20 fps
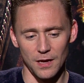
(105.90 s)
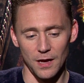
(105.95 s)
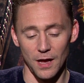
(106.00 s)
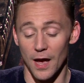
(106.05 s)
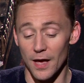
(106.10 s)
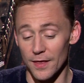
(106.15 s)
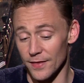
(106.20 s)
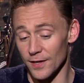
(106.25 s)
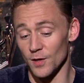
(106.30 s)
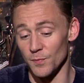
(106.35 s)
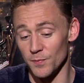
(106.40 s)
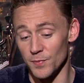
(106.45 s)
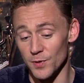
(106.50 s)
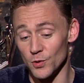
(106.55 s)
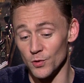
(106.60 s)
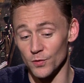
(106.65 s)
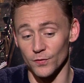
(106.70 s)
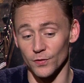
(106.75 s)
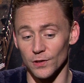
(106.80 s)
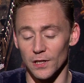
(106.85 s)
I think, a
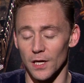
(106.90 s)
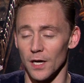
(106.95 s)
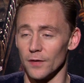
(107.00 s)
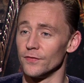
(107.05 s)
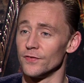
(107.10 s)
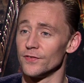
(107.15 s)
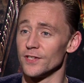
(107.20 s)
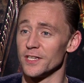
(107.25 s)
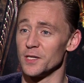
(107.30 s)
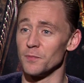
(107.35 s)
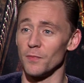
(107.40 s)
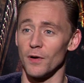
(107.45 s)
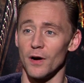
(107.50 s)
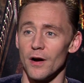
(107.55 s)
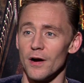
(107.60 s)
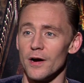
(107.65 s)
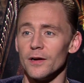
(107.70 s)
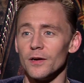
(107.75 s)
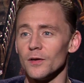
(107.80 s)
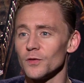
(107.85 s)
beautiful love of
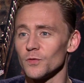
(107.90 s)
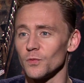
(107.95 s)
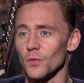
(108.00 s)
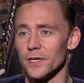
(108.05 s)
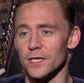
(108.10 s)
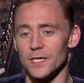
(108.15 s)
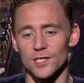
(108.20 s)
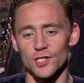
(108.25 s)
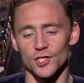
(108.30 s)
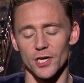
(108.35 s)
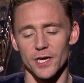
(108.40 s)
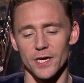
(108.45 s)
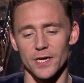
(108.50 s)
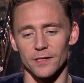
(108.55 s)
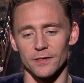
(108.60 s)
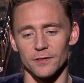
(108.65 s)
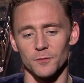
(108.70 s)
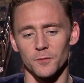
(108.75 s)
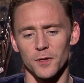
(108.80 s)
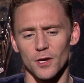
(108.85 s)
cinema, and it's one he
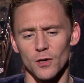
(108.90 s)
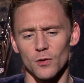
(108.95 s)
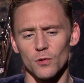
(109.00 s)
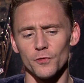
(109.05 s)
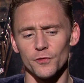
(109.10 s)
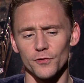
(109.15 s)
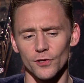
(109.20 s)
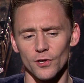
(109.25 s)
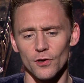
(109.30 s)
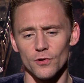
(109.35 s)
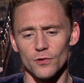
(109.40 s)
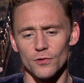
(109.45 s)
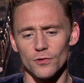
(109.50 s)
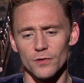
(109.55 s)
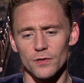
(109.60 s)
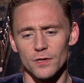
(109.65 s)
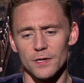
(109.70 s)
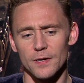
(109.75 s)
shares. But also,